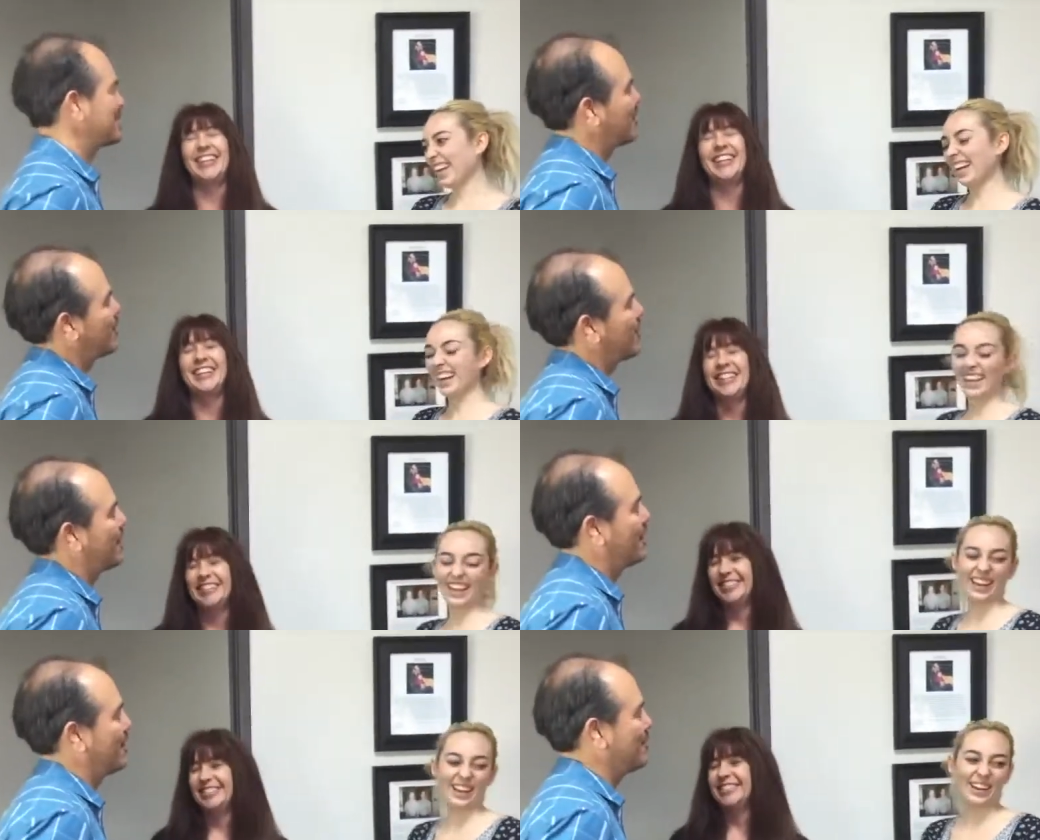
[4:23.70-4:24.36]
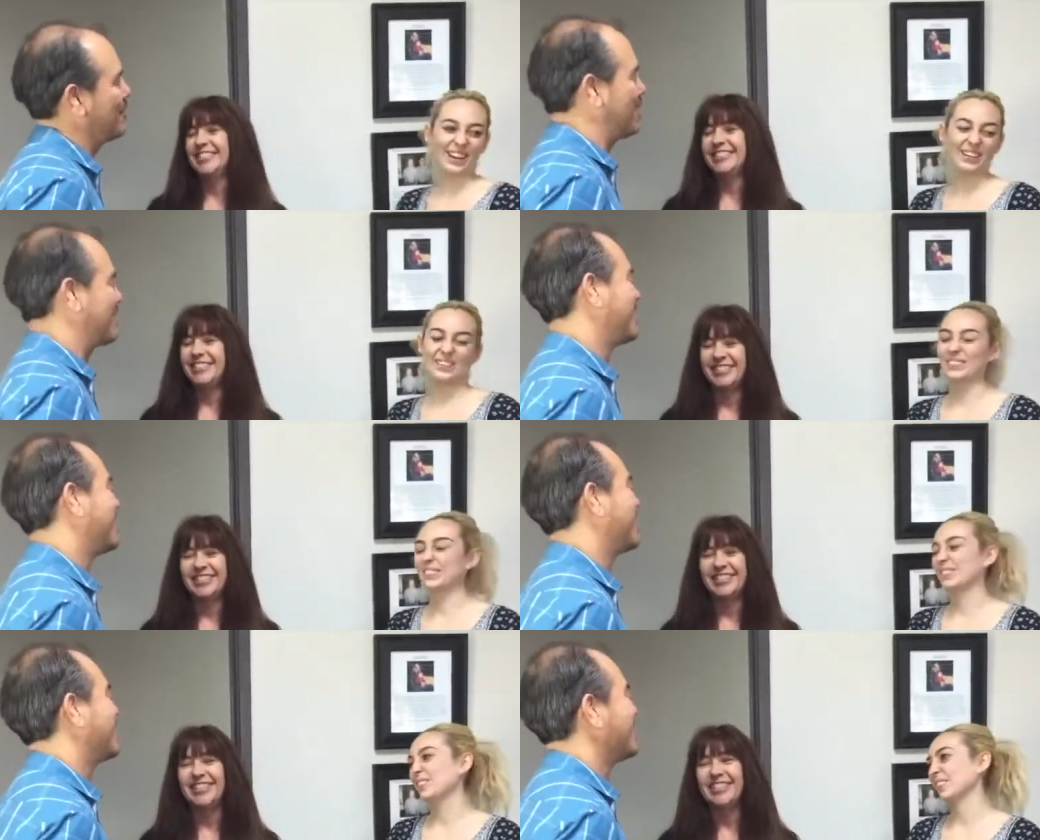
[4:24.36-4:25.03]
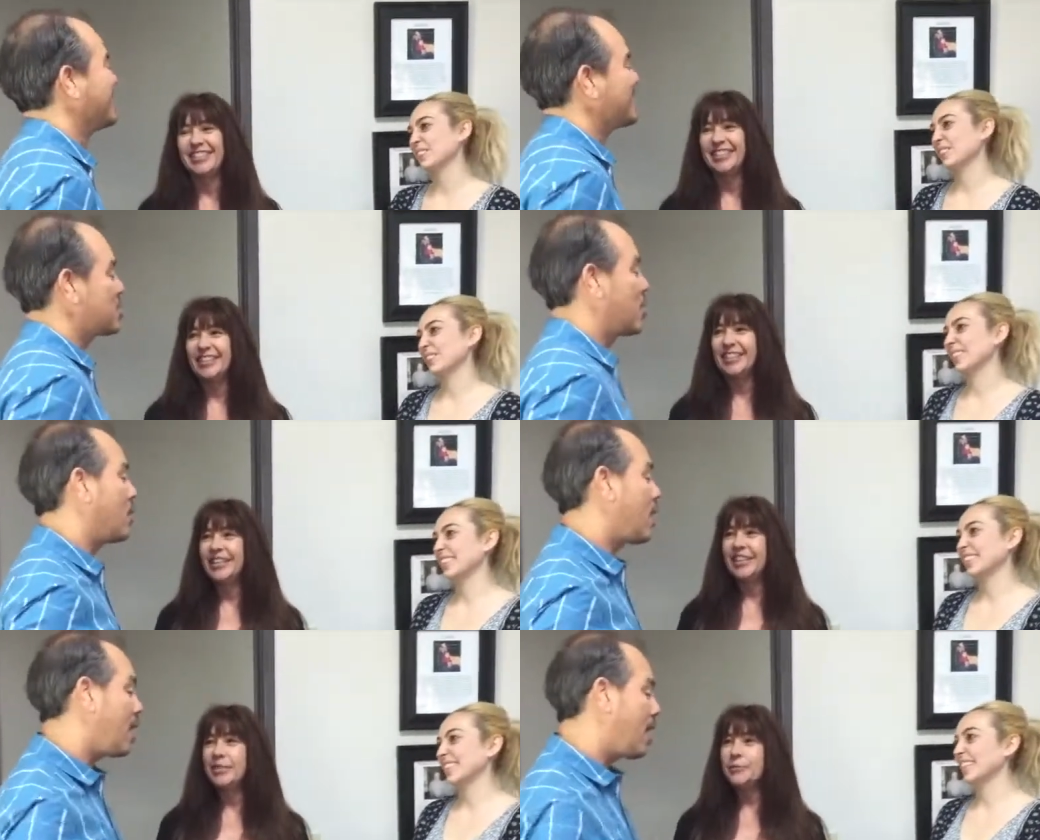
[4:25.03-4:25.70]
Speaker 1: so um,
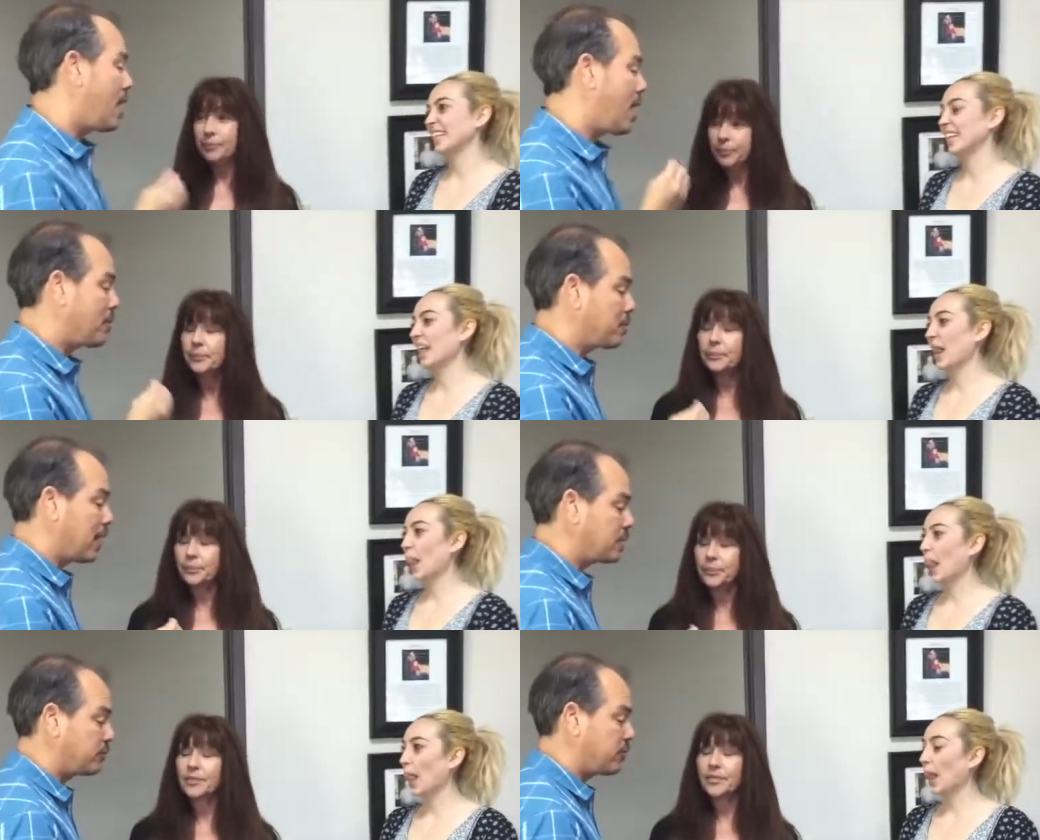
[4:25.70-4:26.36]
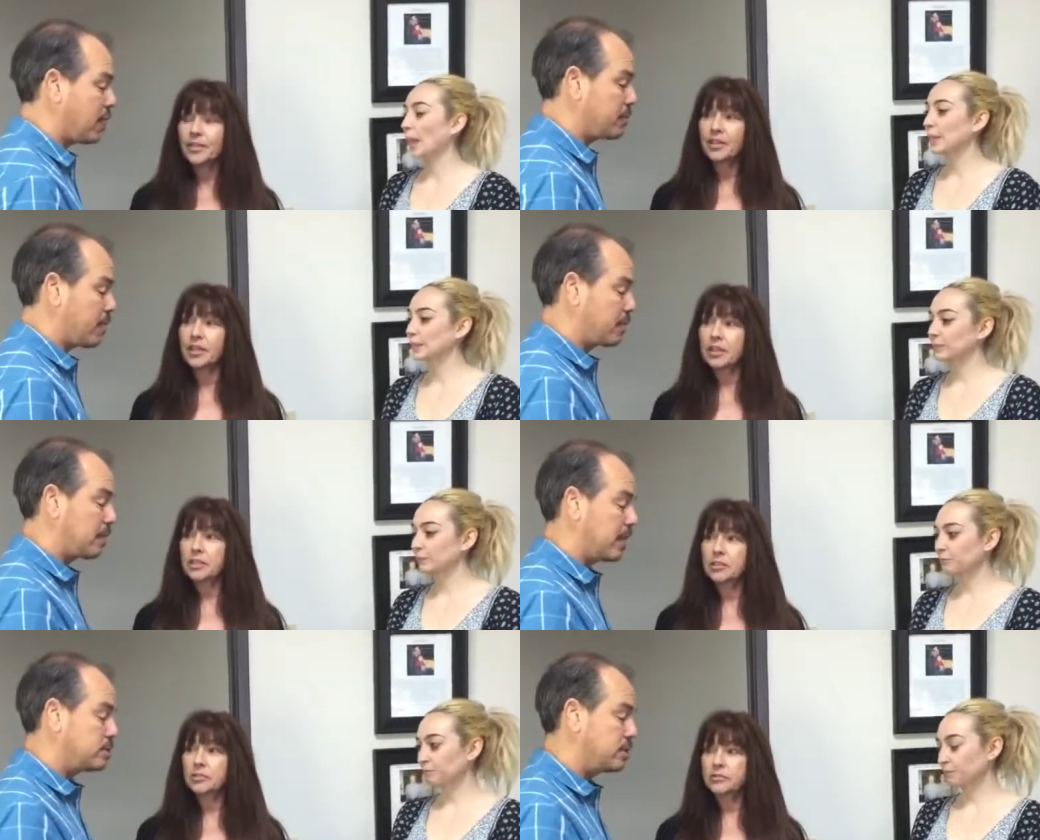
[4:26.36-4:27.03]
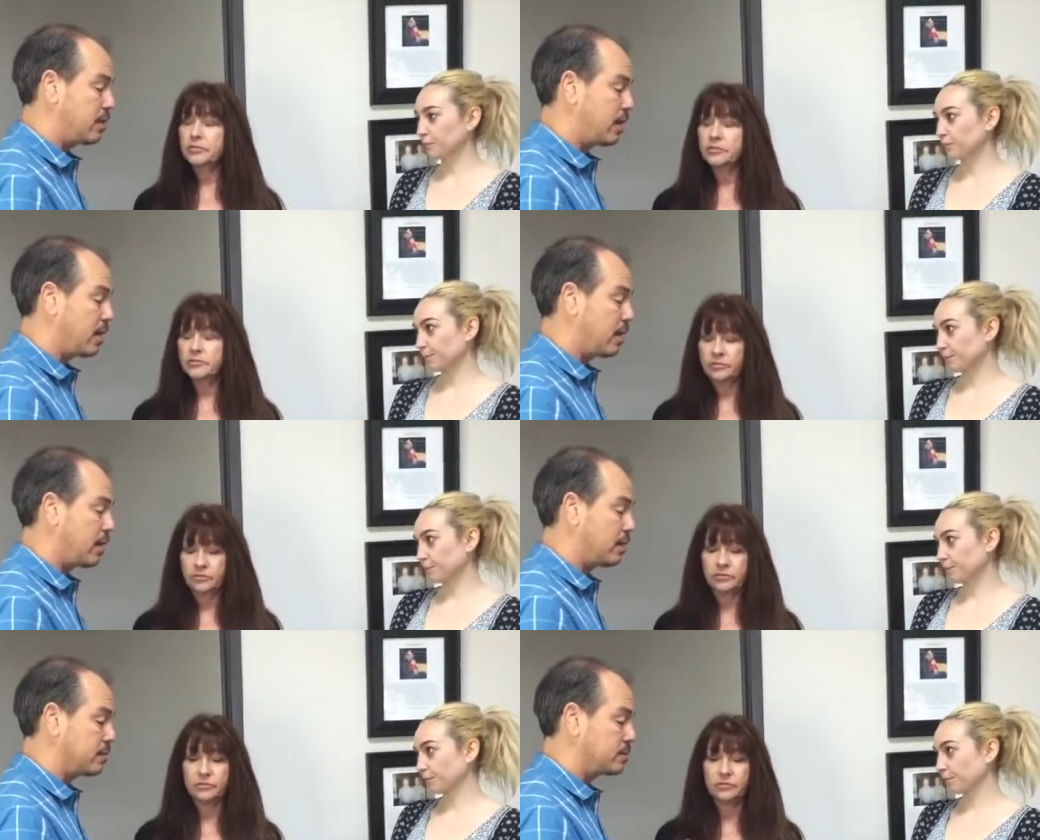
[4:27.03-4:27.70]
so uh, I'm glad you found me. I'm glad she
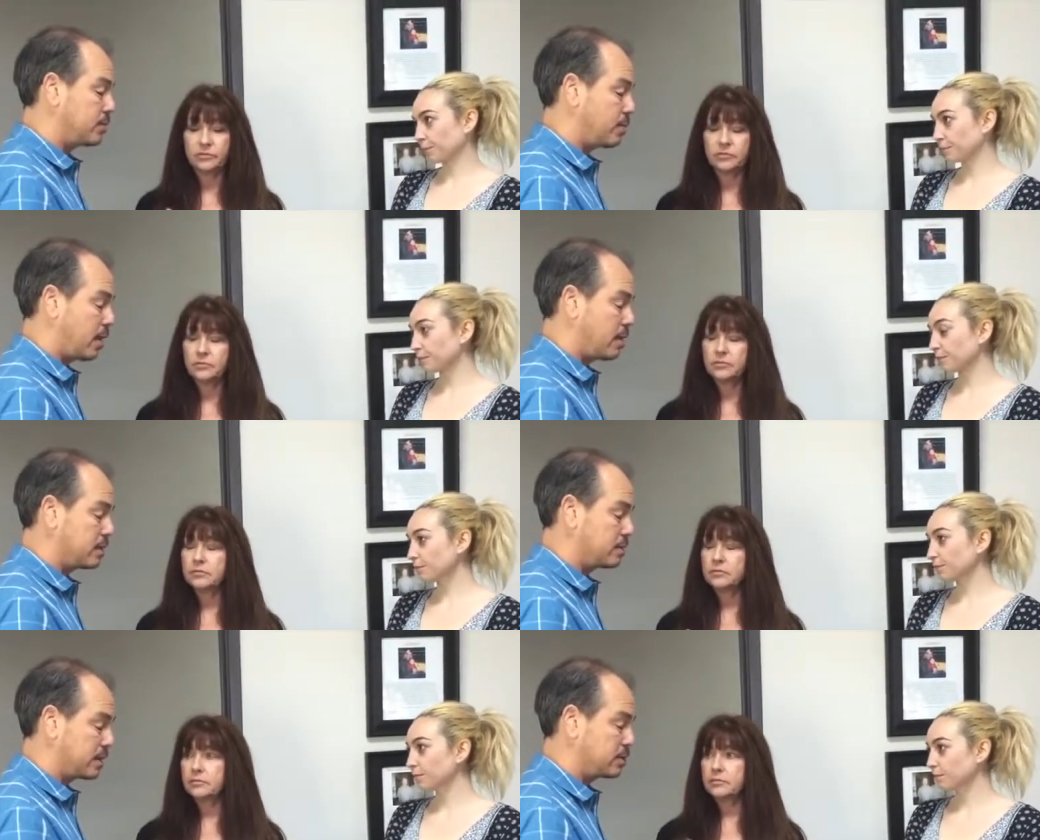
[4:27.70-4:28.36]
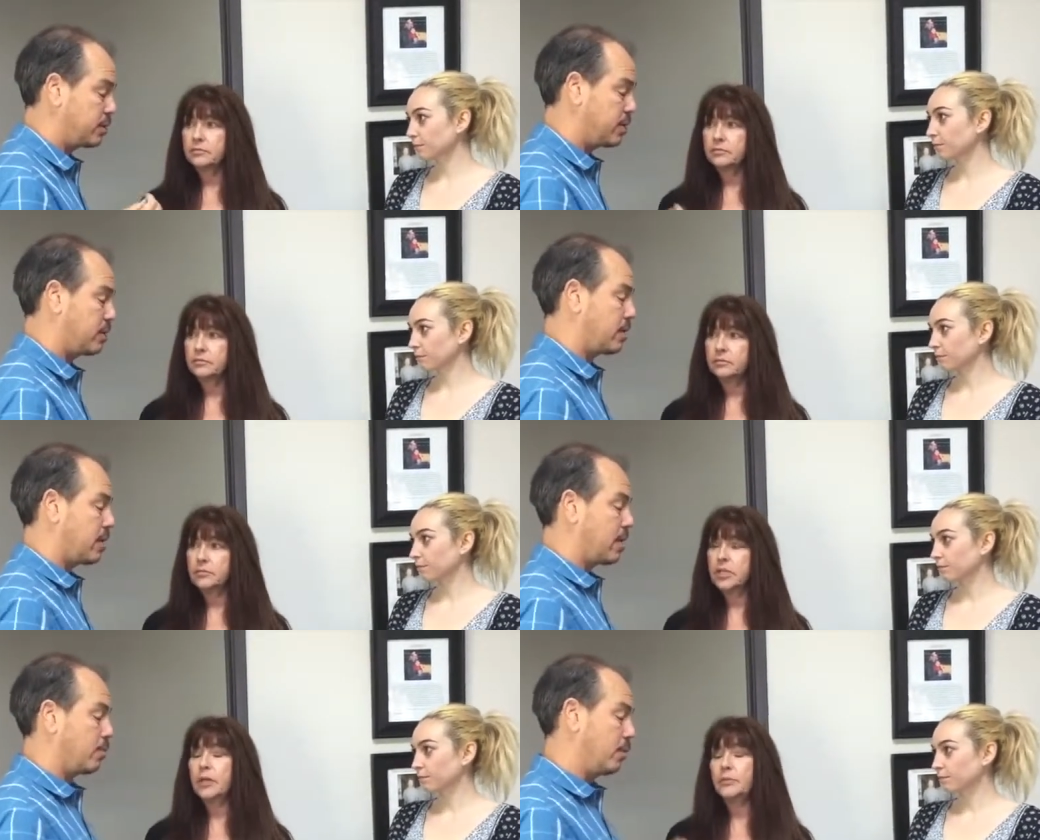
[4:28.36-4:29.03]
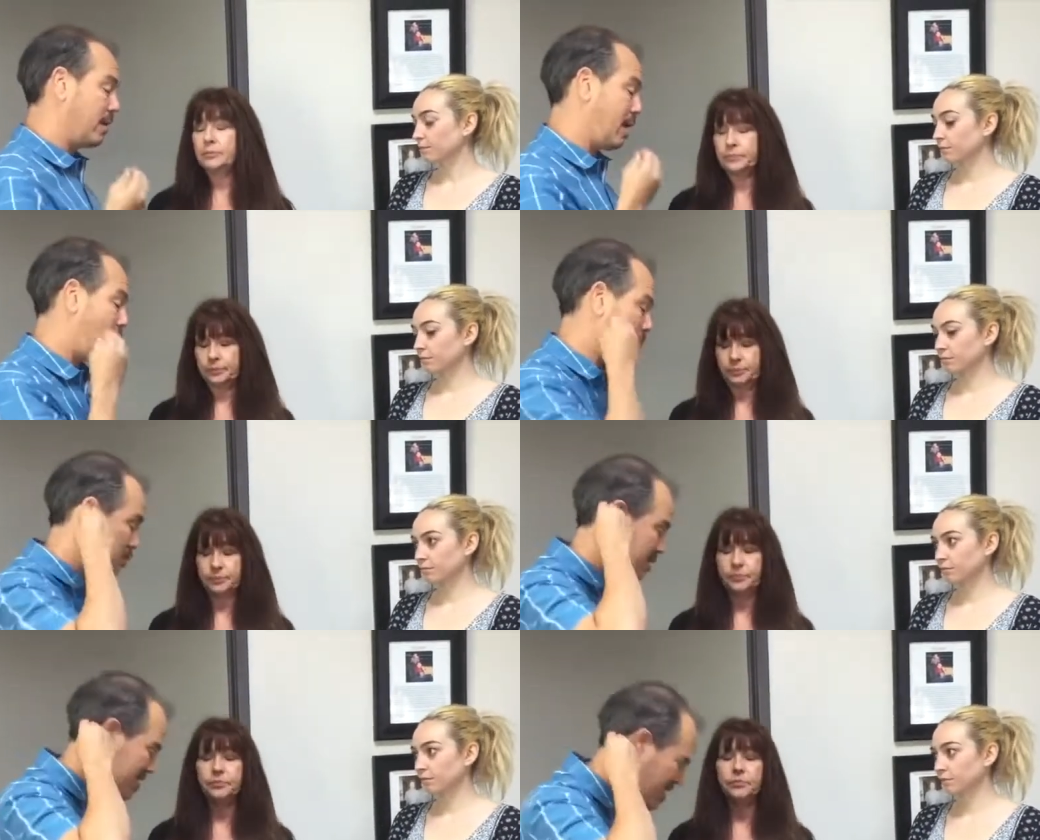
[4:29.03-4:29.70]
uh, she brought uh, sent you here. Yeah. Uh, we're gonna help you a